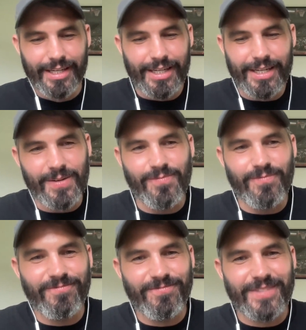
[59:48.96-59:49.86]

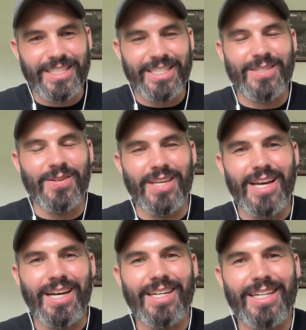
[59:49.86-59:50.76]
Um, so
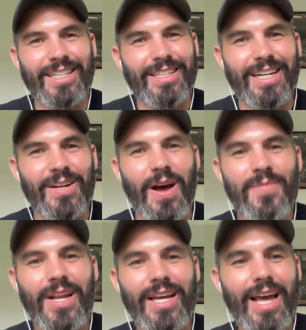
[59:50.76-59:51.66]
yeah, I don't know. I
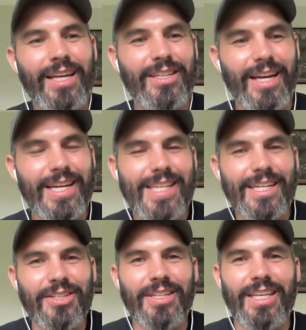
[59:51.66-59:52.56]
mean, I guess I
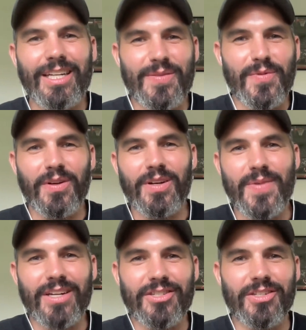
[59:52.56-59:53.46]
could get a community
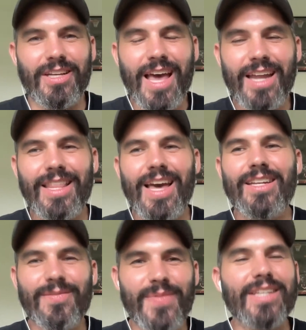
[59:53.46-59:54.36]
manager, and
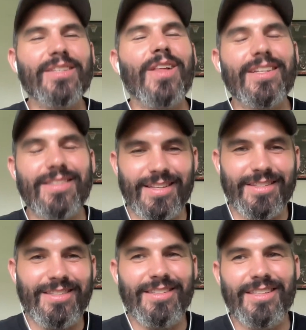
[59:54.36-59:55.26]
that makes a lot of
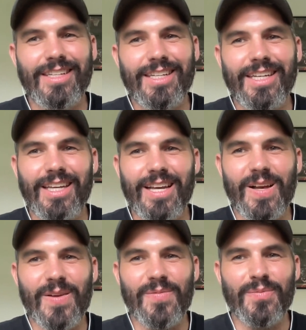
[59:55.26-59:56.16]
sense.
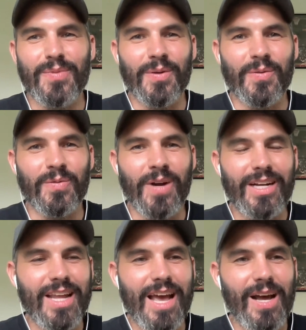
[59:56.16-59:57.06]
But right
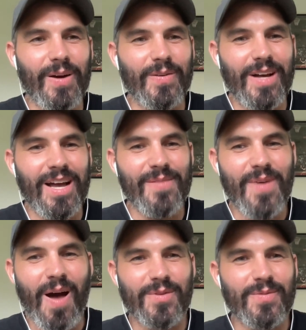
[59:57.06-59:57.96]
now, I'm
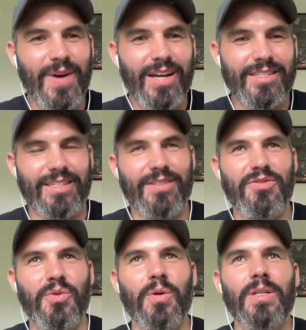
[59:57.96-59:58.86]
optimizing
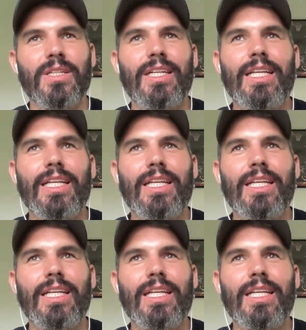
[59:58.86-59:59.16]
for